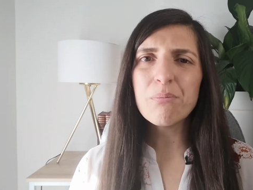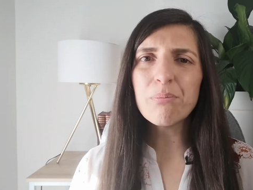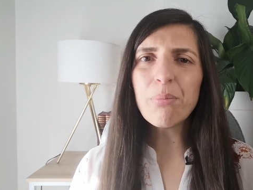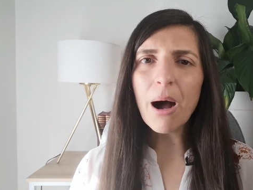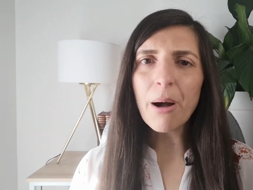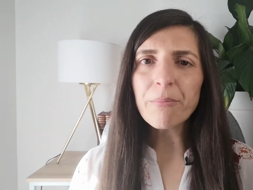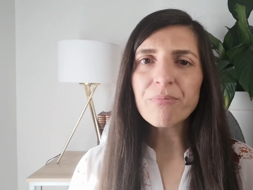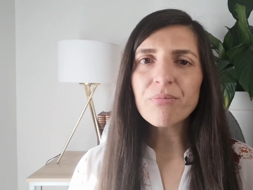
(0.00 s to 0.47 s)

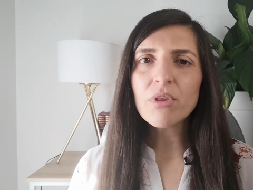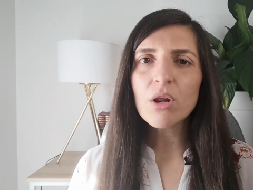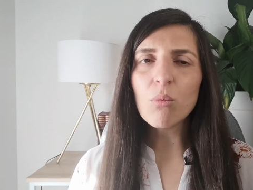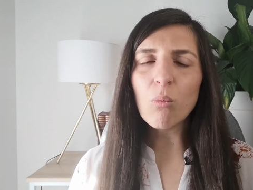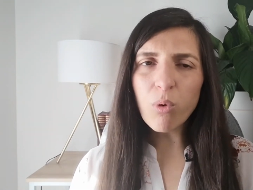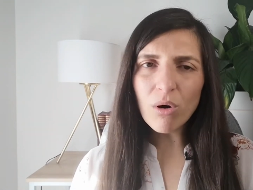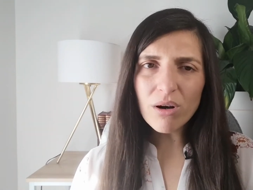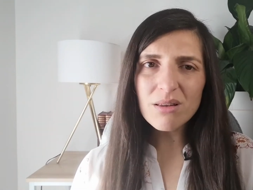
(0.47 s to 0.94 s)
But
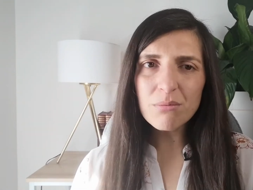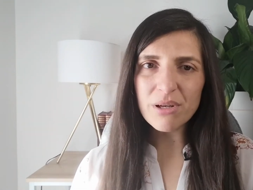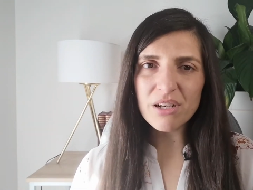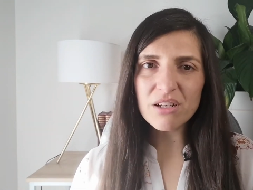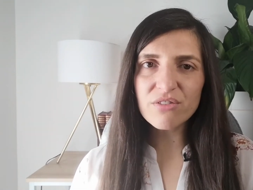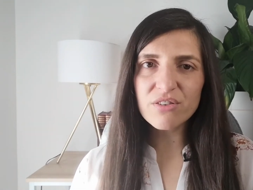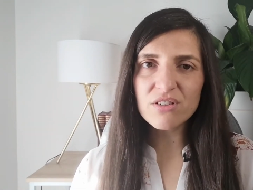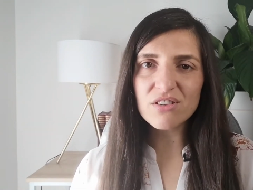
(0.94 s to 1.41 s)
what are the
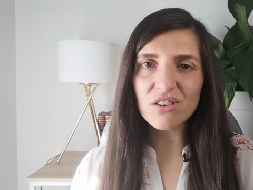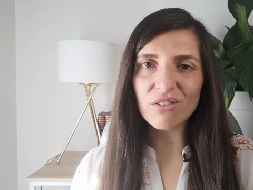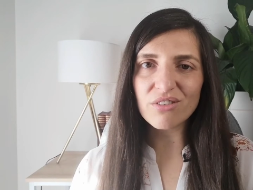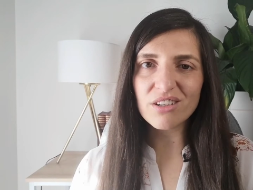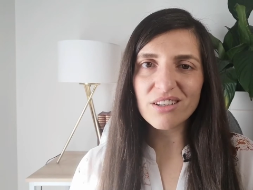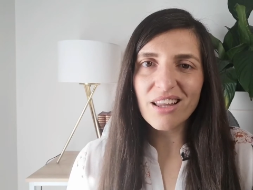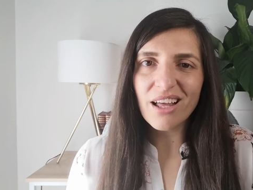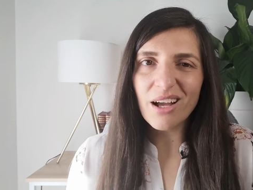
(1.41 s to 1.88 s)
benefits
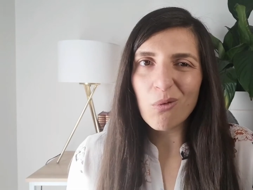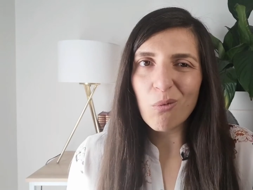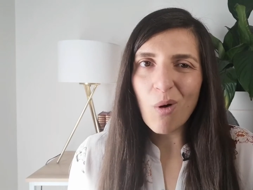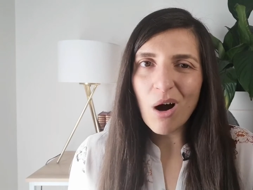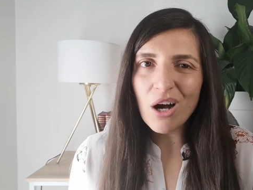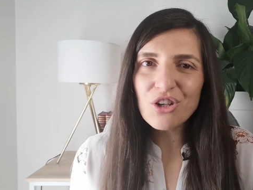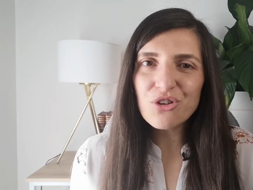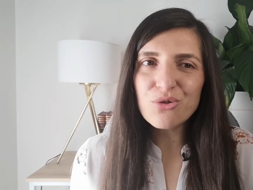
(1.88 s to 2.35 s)
of it? Like,
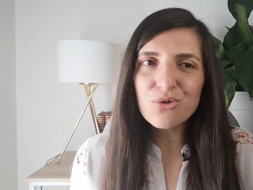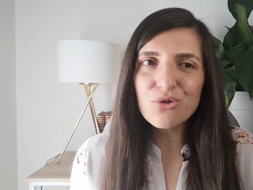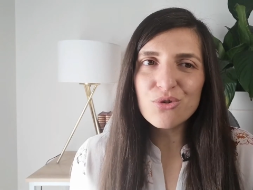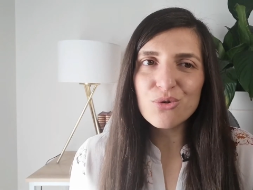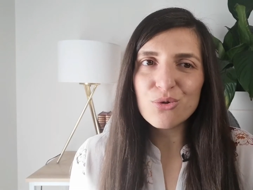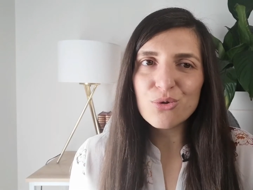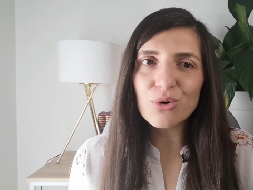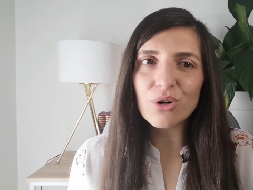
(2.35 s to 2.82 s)
why should
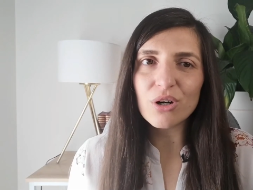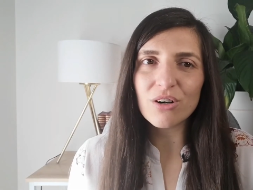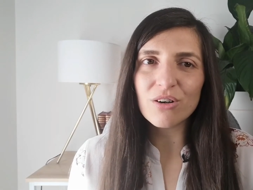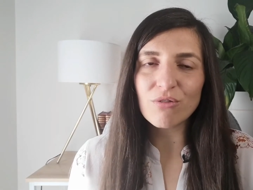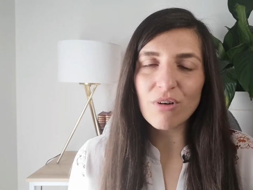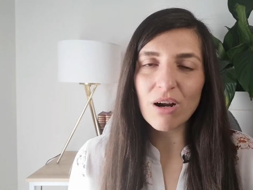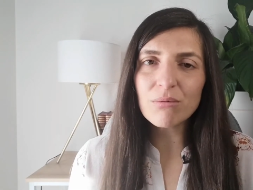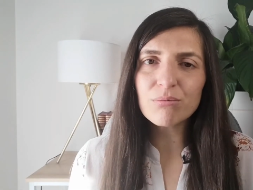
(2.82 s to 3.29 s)
you do it,
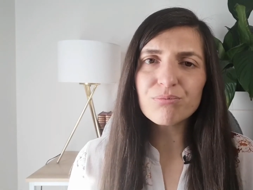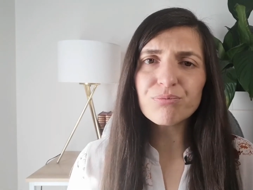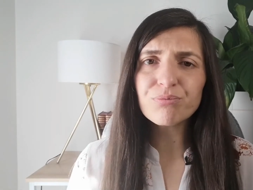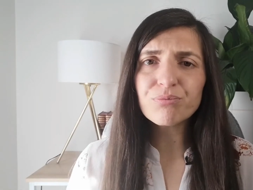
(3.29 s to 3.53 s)
right?